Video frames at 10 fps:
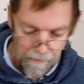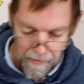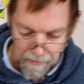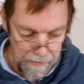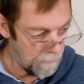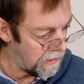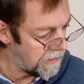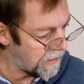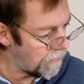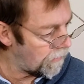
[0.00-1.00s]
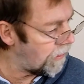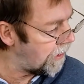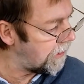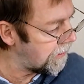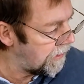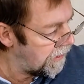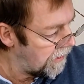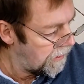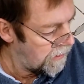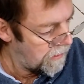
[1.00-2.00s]
that is the piece outlined.
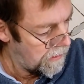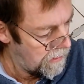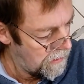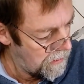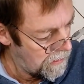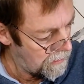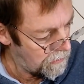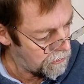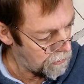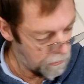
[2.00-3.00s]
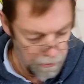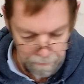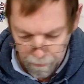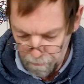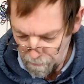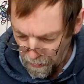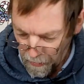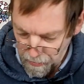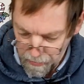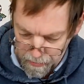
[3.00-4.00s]
So just put
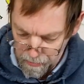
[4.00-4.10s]
my